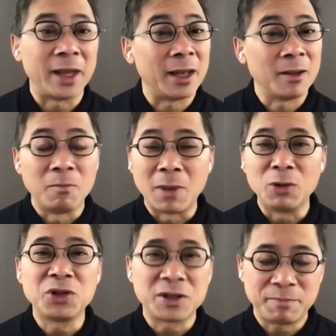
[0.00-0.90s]

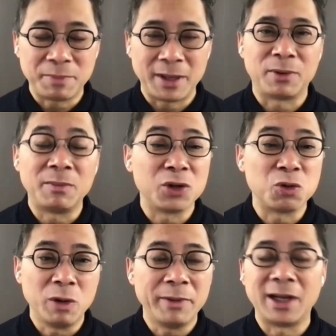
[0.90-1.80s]
most
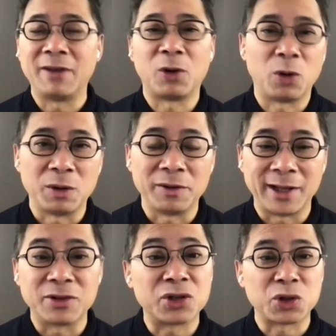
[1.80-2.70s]
women have heard that
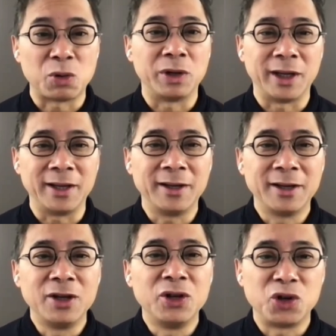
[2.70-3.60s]
soy
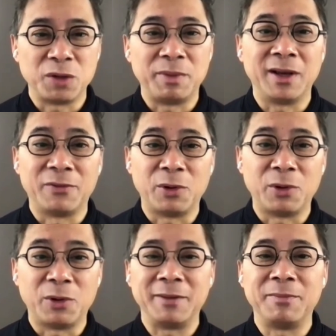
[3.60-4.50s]
should be
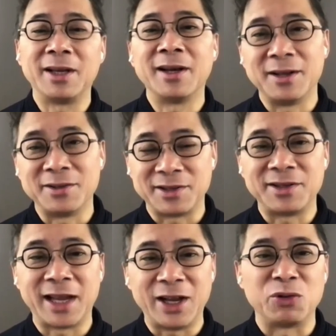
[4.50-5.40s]
avoided because it's
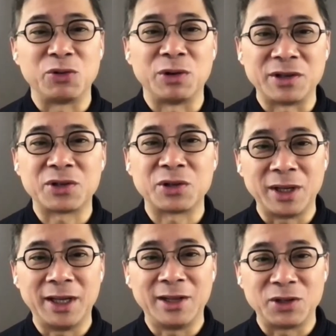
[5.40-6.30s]
dangerous. So
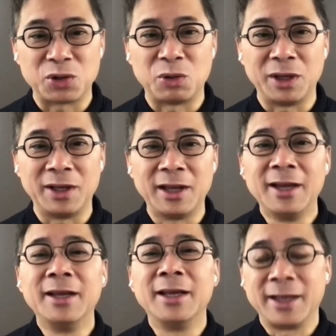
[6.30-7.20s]
eating soy
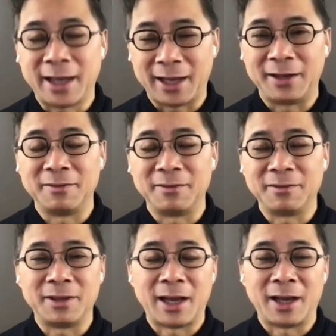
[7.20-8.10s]
can
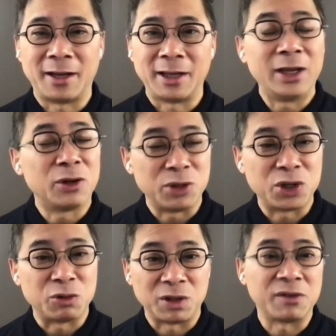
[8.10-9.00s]
increase your
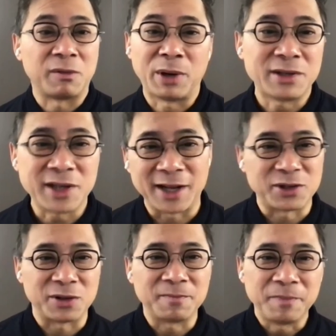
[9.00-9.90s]
risk for breast cancer.